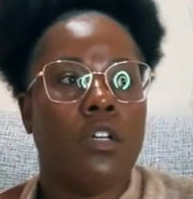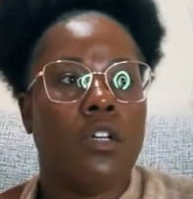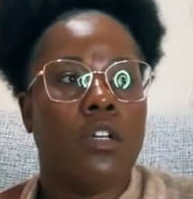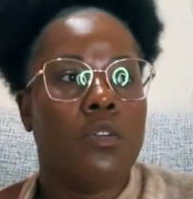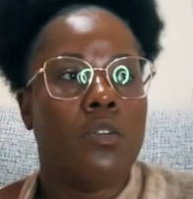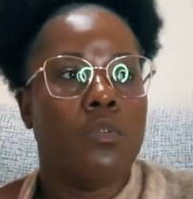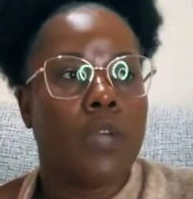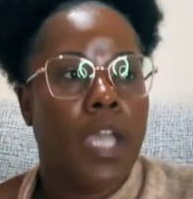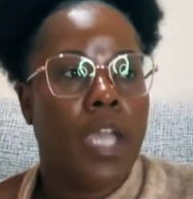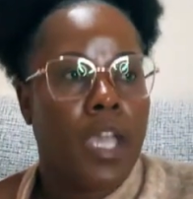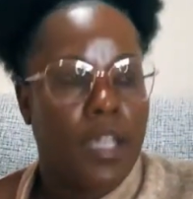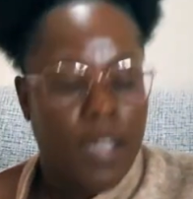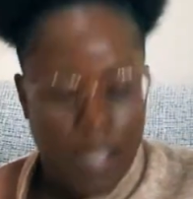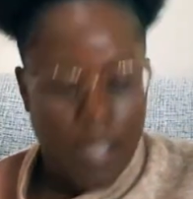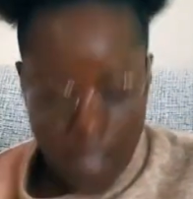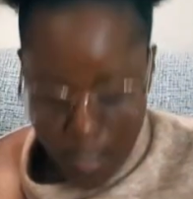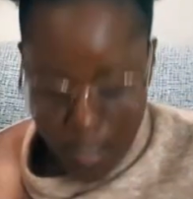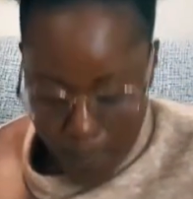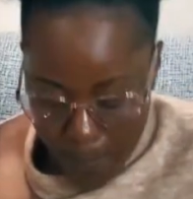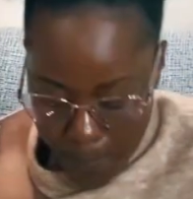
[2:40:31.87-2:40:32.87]
Nous
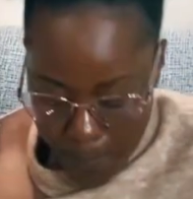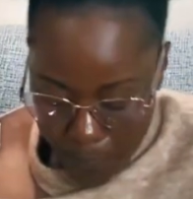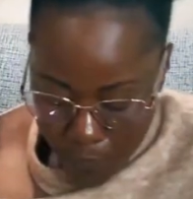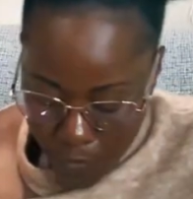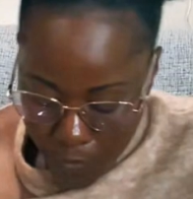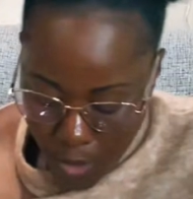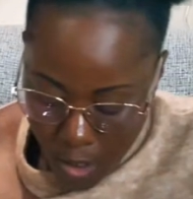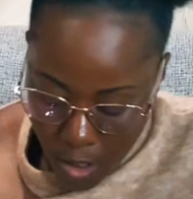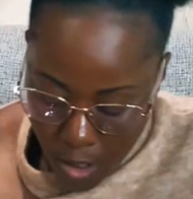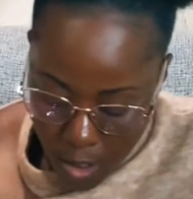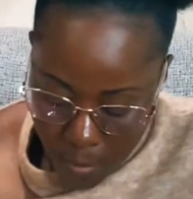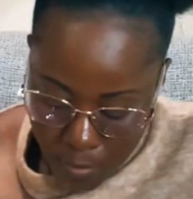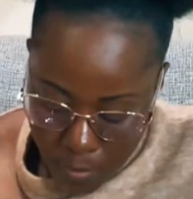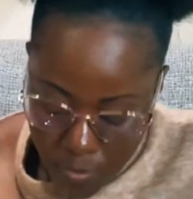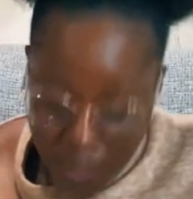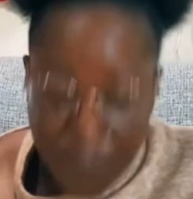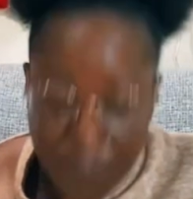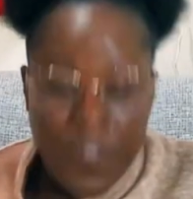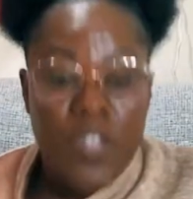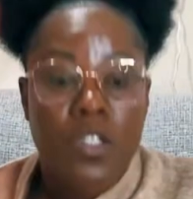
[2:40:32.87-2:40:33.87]
gagnons, um,
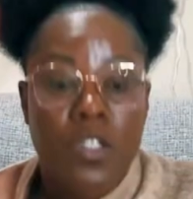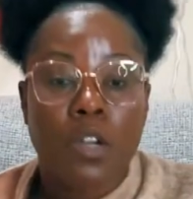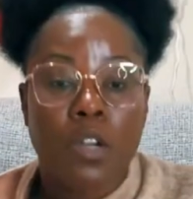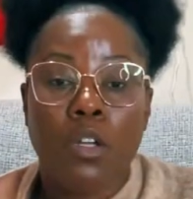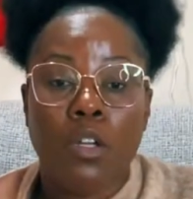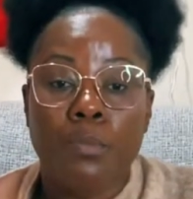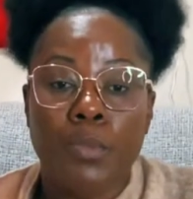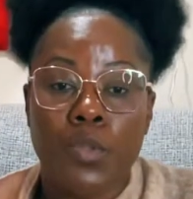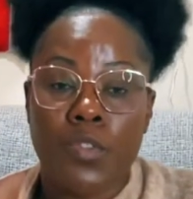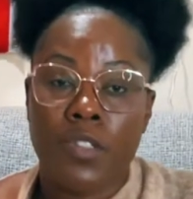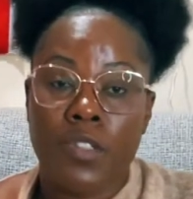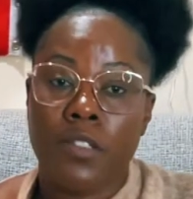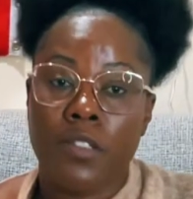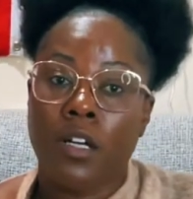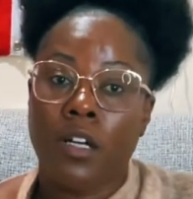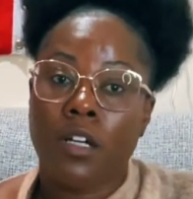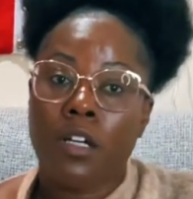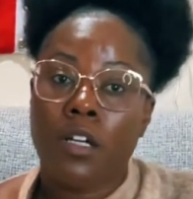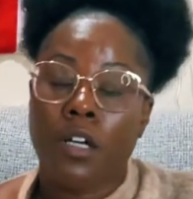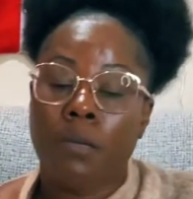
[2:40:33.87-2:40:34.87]
the physical abuse is
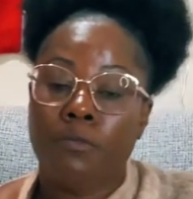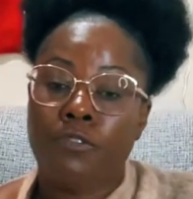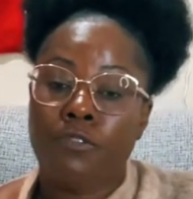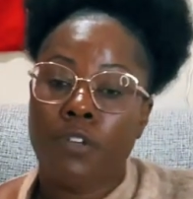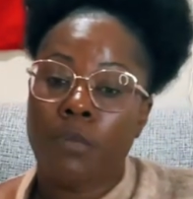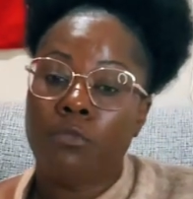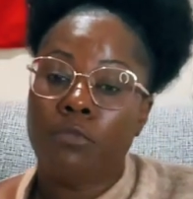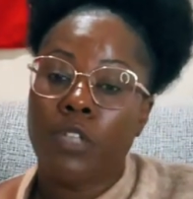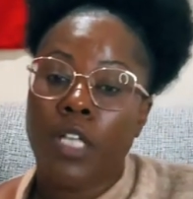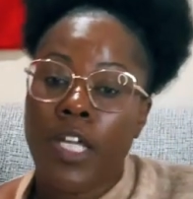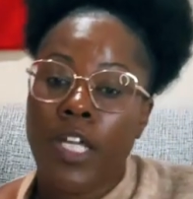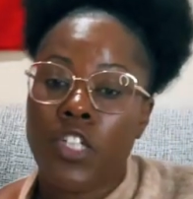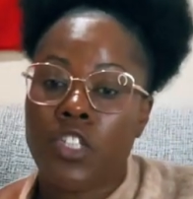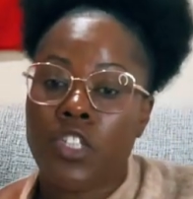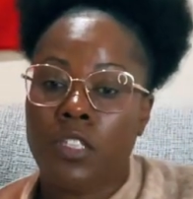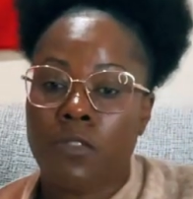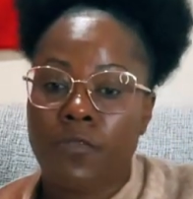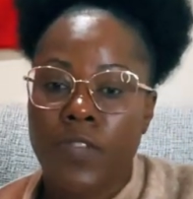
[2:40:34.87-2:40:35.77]
going to come from relation,